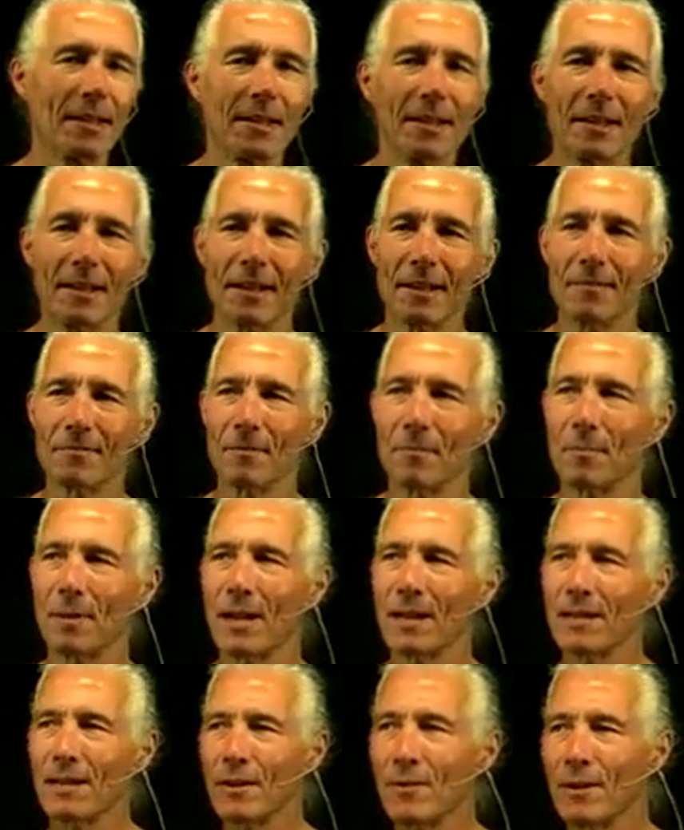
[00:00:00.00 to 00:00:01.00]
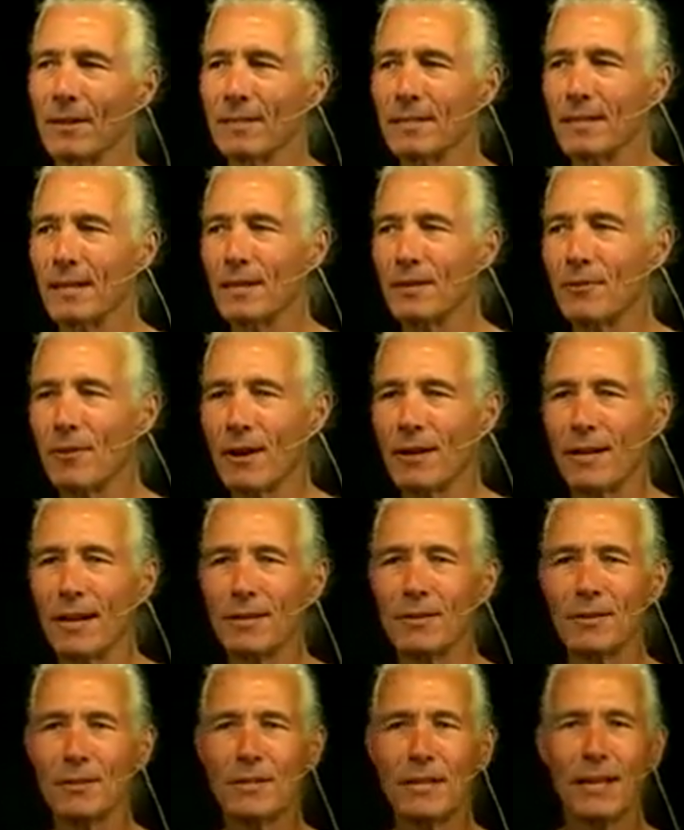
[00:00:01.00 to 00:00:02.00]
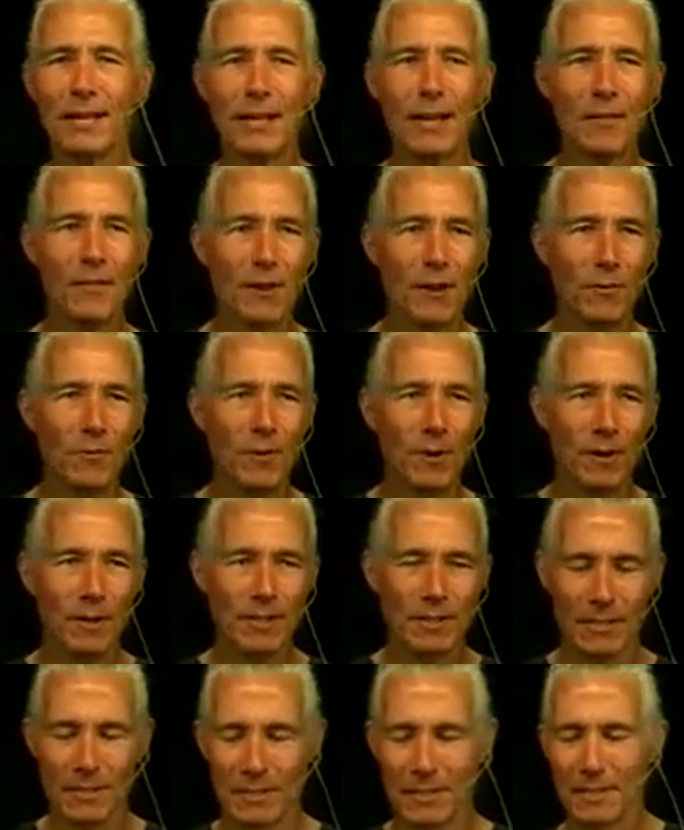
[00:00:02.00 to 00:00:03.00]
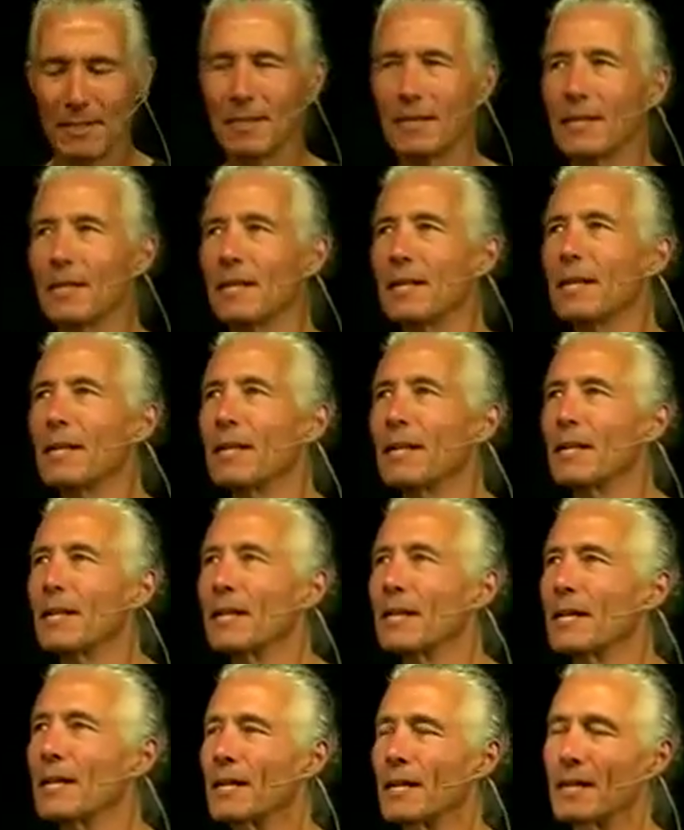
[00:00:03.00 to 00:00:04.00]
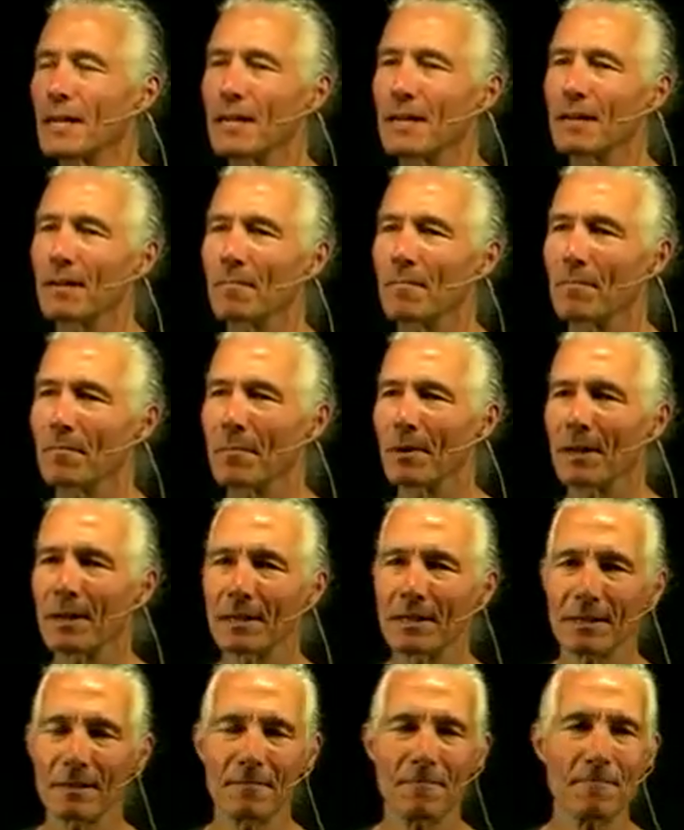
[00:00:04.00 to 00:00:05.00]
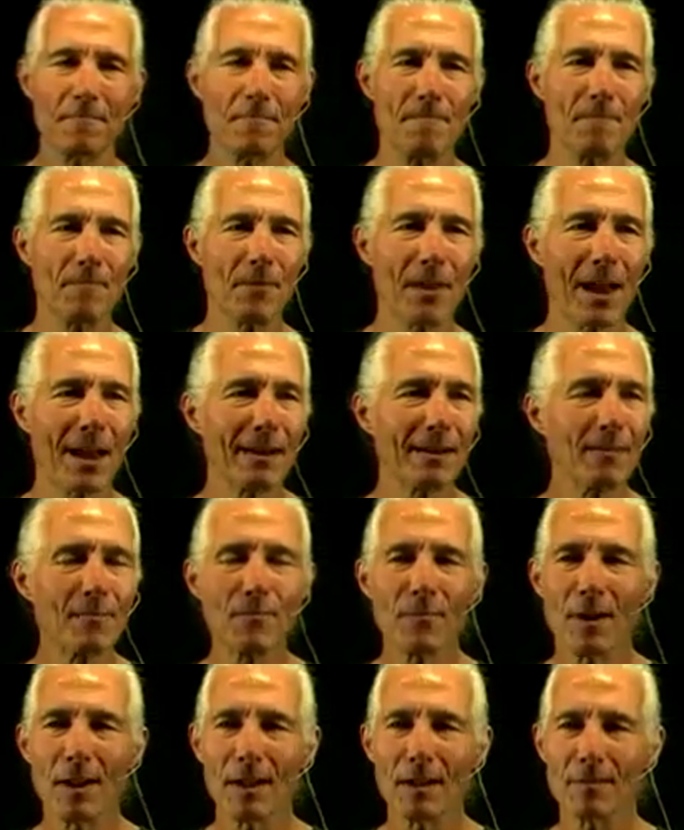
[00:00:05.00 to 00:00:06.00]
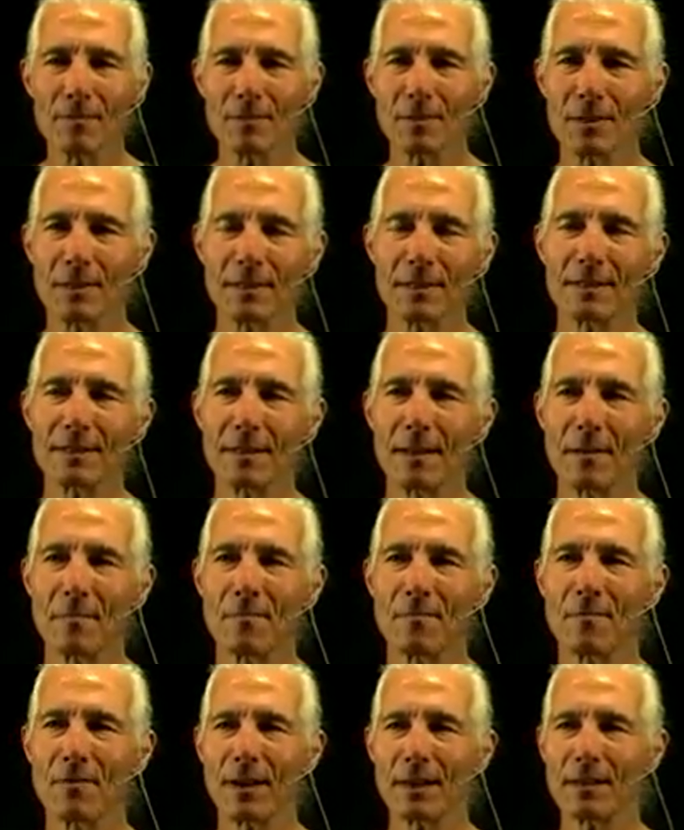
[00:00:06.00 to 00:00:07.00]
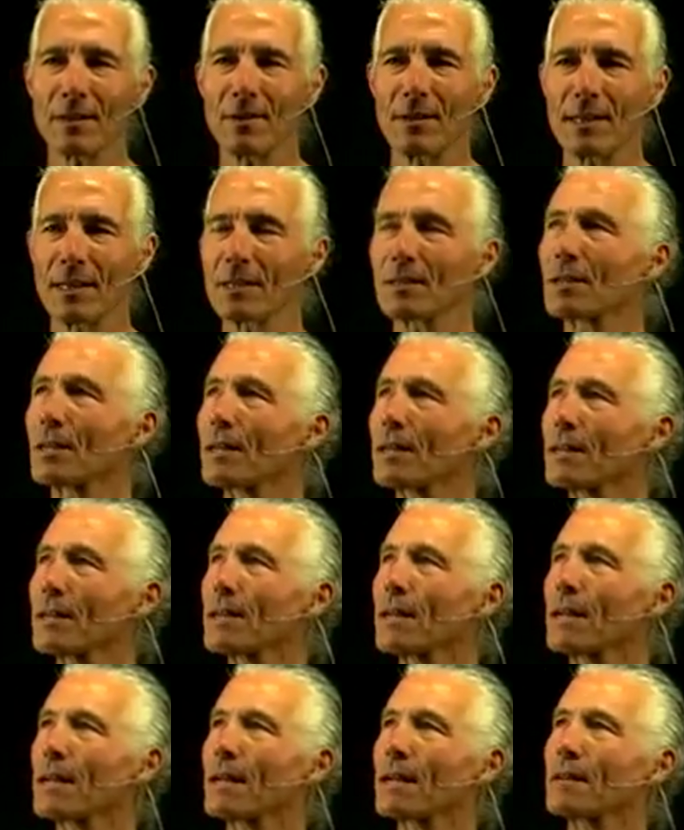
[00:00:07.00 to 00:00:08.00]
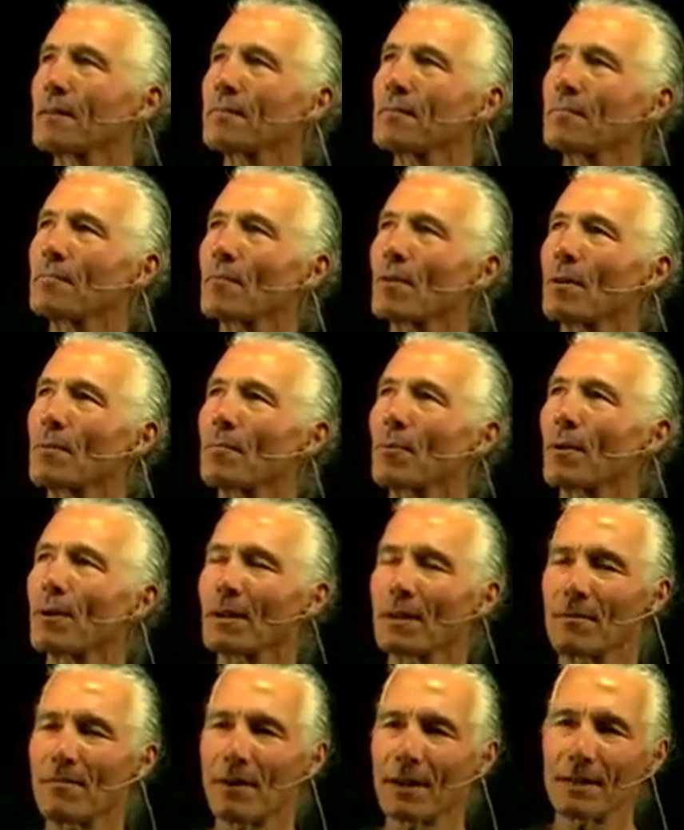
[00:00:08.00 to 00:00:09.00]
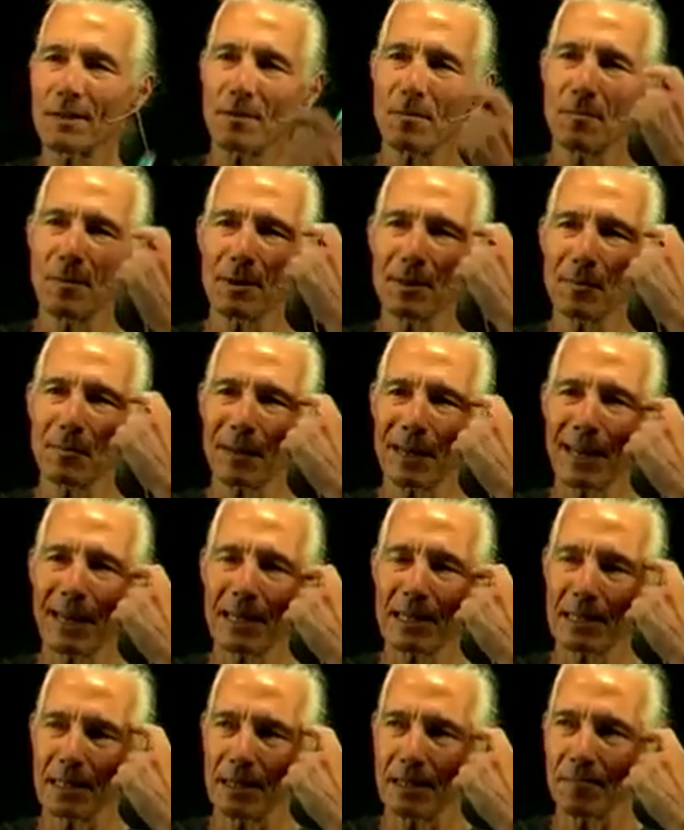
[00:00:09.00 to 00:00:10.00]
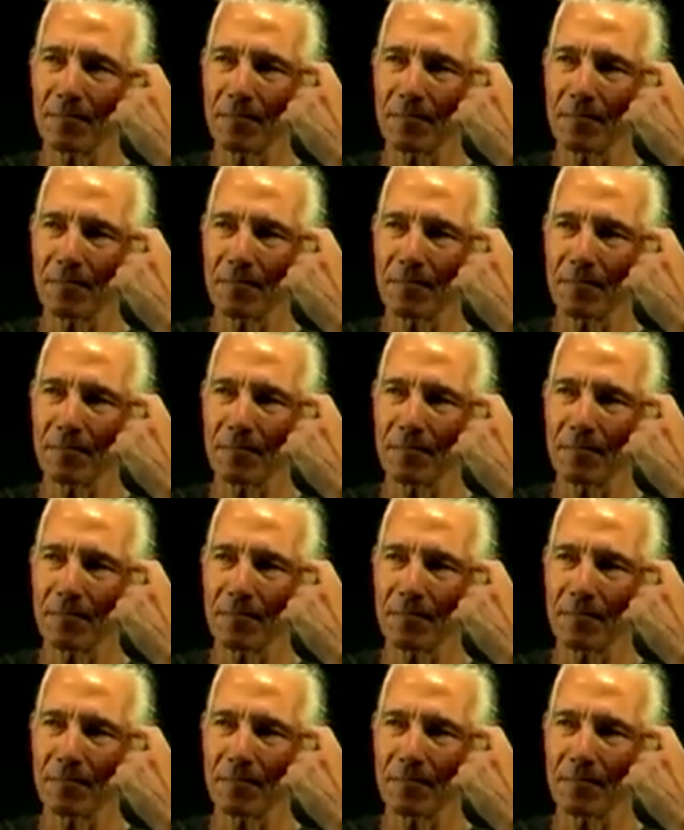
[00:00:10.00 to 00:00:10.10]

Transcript: of the Bloch equation to try to understand how that works. But that involves some vector addition and, more importantly, vector multiplication.